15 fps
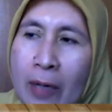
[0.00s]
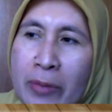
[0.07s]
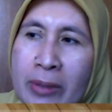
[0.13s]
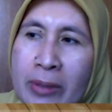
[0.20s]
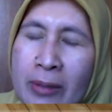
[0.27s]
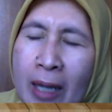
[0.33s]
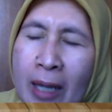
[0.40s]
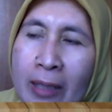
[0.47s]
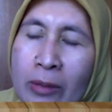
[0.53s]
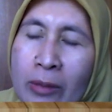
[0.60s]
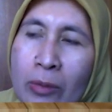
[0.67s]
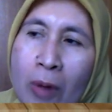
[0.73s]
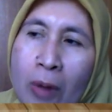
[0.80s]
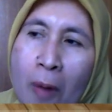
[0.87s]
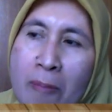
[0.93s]
we try to
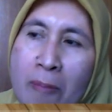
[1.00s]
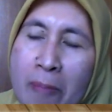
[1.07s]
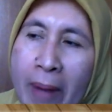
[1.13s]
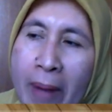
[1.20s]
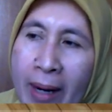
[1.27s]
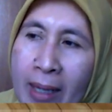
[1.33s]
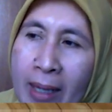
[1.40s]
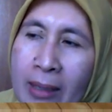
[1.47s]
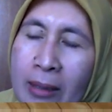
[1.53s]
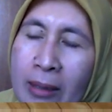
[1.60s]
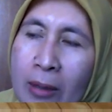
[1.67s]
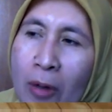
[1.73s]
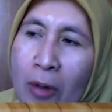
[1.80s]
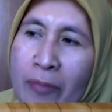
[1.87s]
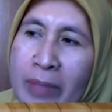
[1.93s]
compare
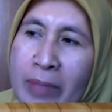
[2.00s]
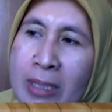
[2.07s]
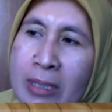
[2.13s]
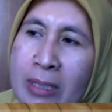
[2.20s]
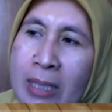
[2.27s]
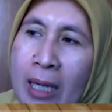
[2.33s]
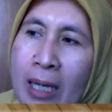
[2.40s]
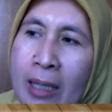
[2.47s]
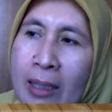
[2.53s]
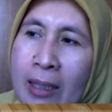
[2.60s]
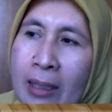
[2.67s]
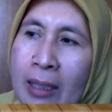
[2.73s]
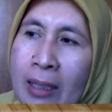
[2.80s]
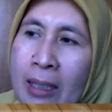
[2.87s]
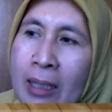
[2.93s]
conventional